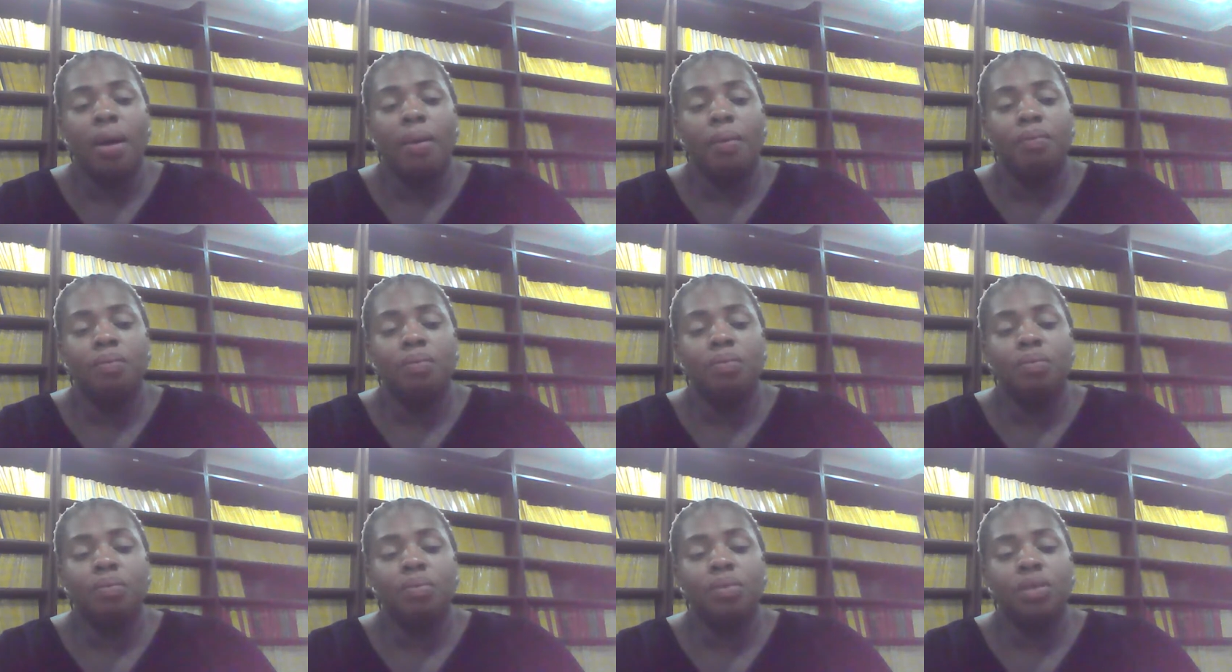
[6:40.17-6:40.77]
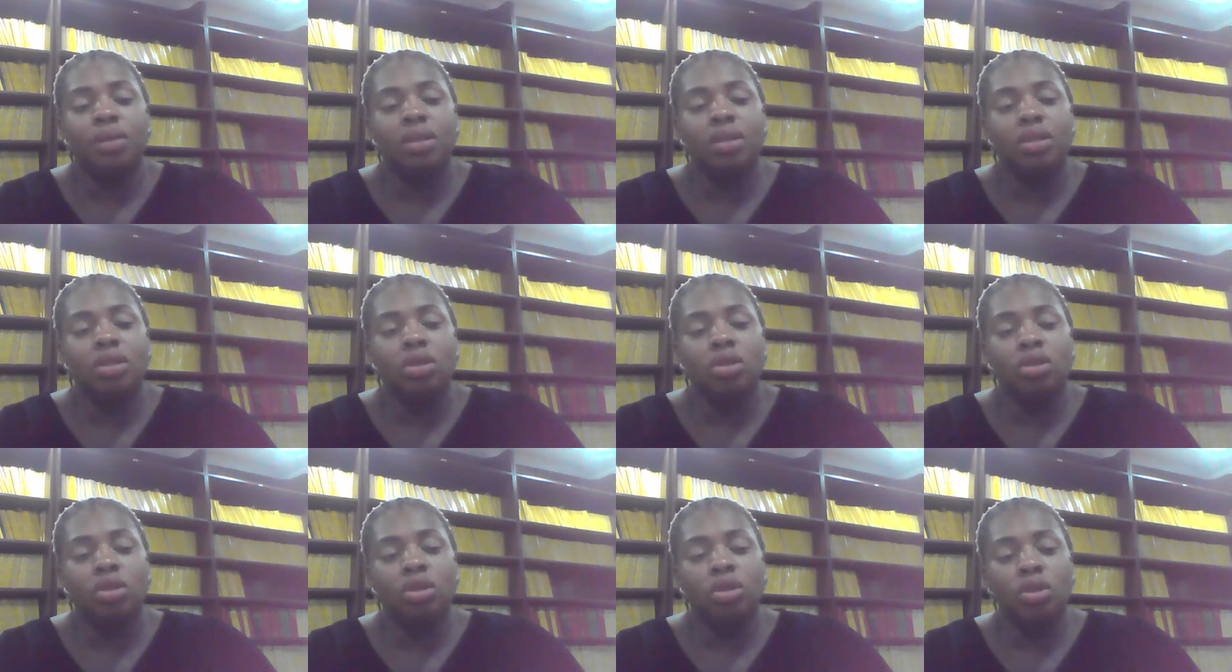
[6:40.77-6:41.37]
uh,
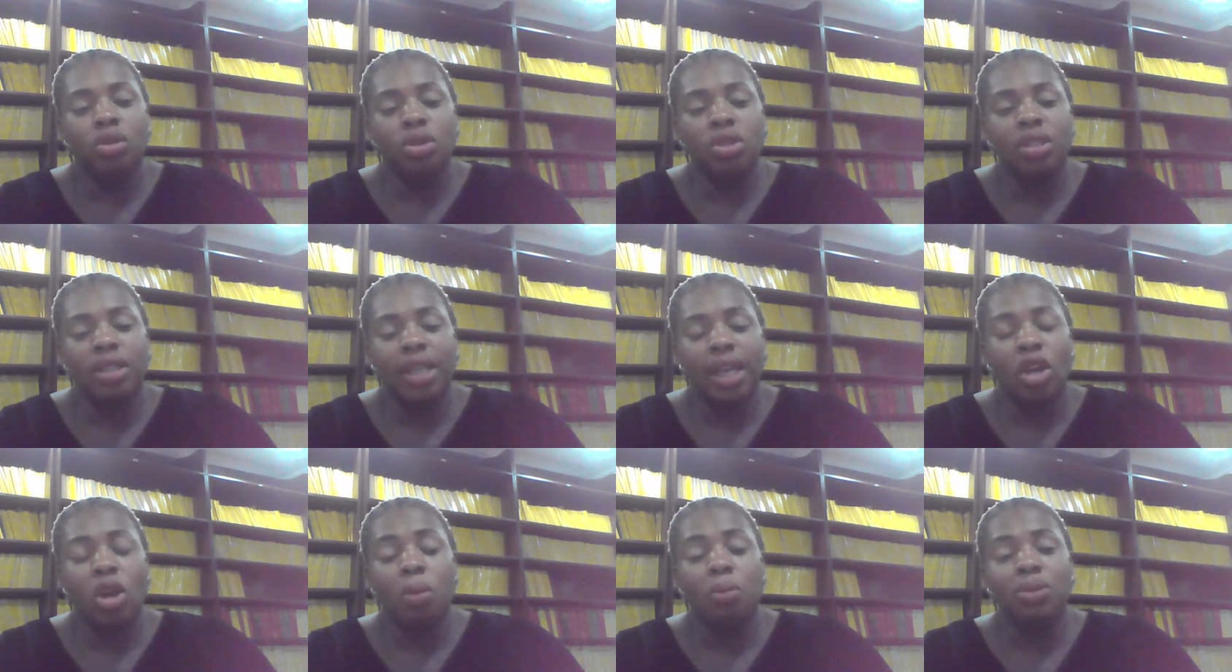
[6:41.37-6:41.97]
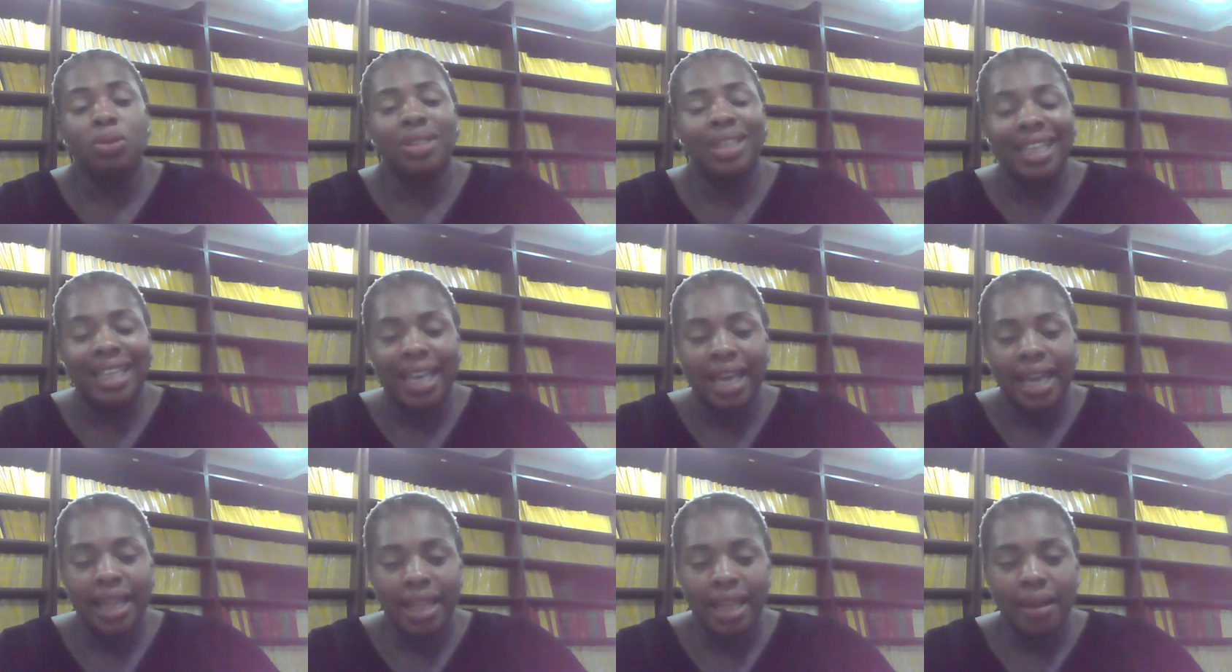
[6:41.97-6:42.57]
dues tecum
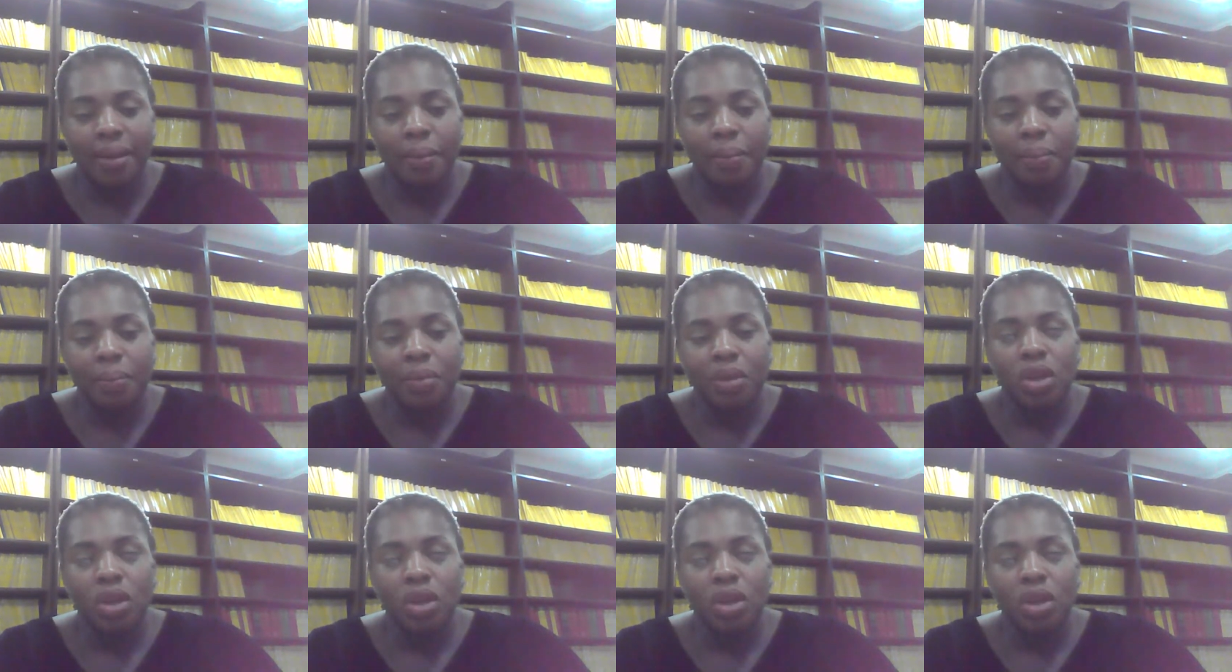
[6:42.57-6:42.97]
together.